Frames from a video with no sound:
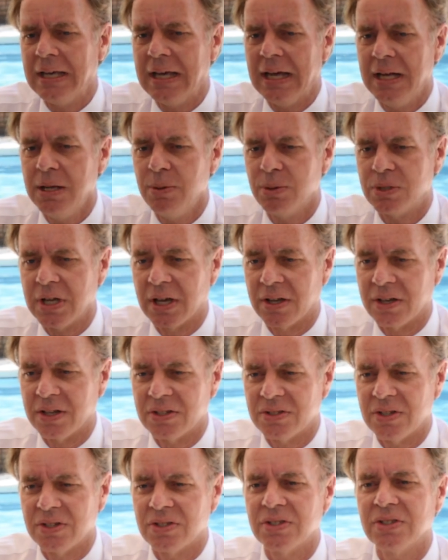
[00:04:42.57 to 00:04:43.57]
And he was telling
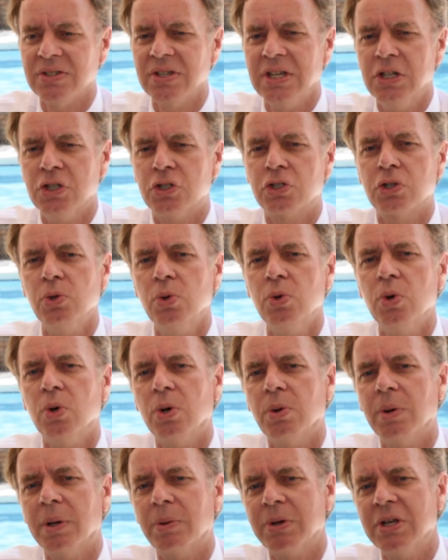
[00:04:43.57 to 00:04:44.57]
us this in
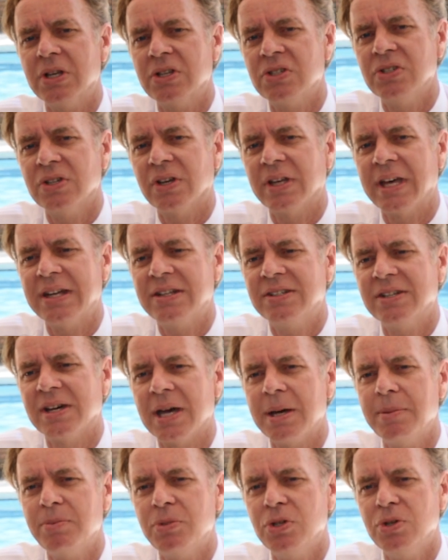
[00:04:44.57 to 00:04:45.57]
school, and we still had
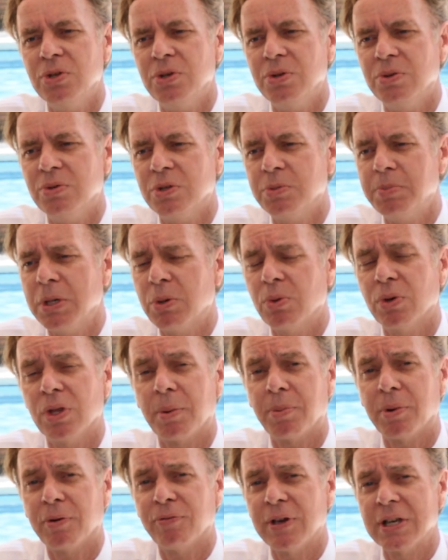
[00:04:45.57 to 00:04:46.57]
time to speak with
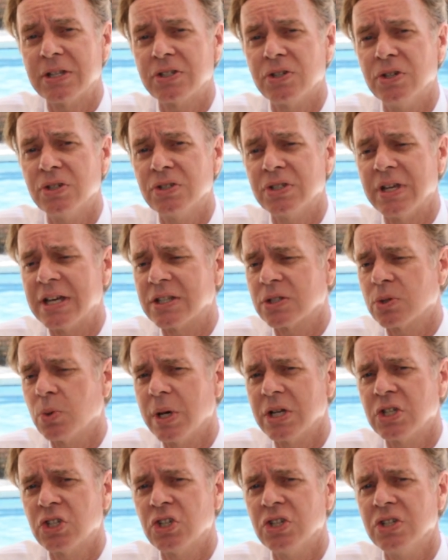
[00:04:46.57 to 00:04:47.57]
our professors, ask
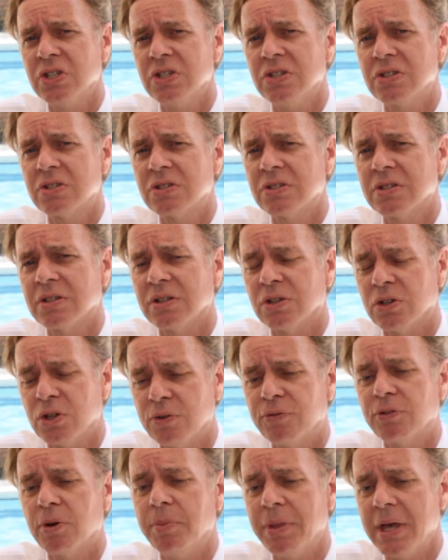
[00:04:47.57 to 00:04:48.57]
questions,
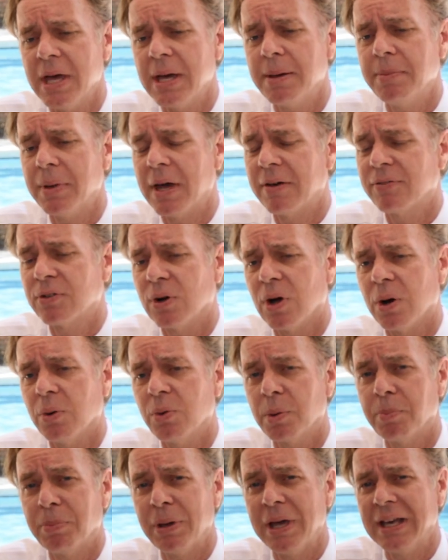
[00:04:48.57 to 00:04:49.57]
learn from them. After
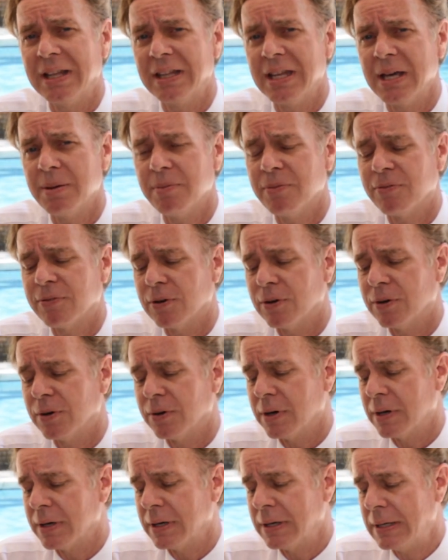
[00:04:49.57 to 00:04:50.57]
all, we're paying them
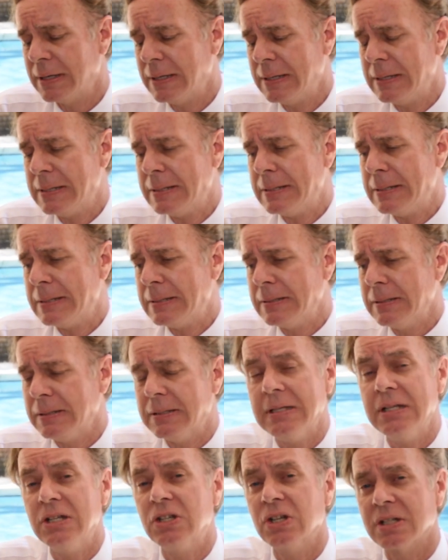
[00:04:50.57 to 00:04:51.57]
to
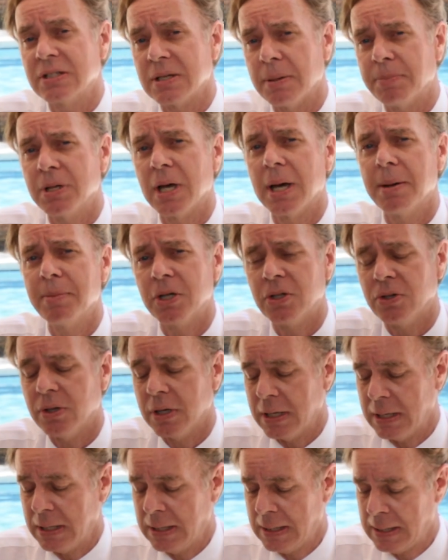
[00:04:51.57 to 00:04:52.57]
teach us
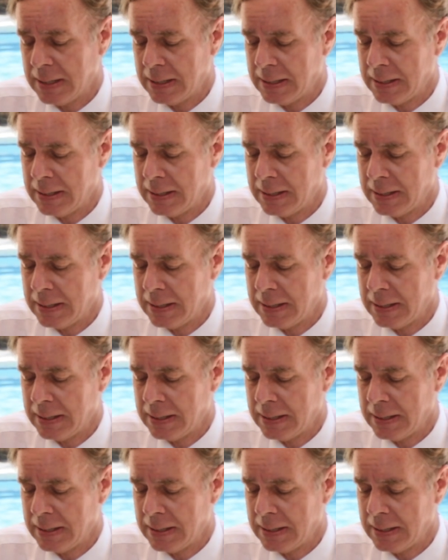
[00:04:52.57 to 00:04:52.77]
optometry.